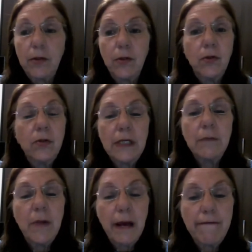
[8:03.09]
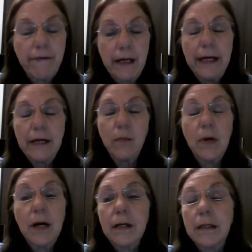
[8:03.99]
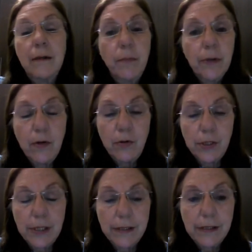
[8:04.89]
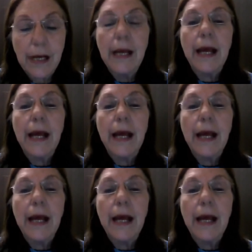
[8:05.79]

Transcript: using my affiliate marketing process,